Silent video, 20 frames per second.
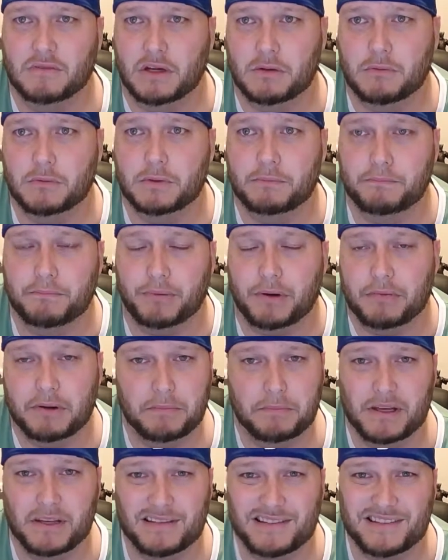it would probably
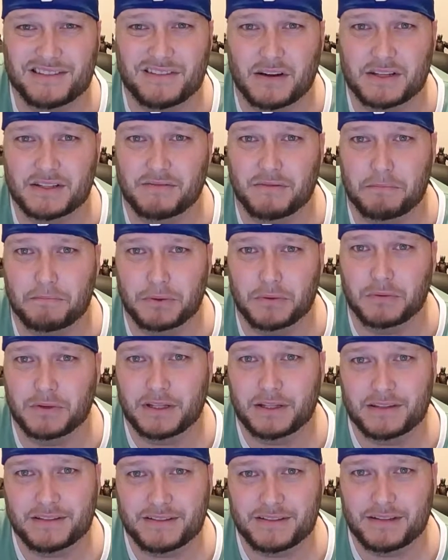be the size of a
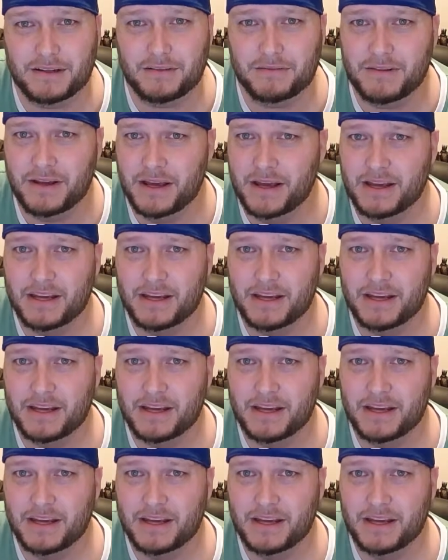building and stuff.